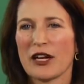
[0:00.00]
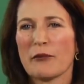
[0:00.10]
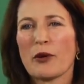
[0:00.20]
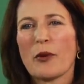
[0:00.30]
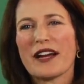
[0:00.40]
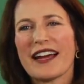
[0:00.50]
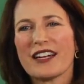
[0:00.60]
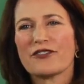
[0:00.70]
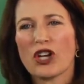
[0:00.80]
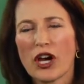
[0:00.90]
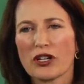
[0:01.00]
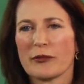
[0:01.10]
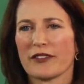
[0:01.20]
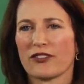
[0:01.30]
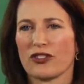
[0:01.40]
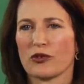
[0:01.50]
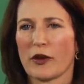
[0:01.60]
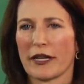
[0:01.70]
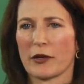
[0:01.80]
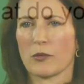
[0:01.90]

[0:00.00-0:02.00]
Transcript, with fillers: But what kind of documents do you write at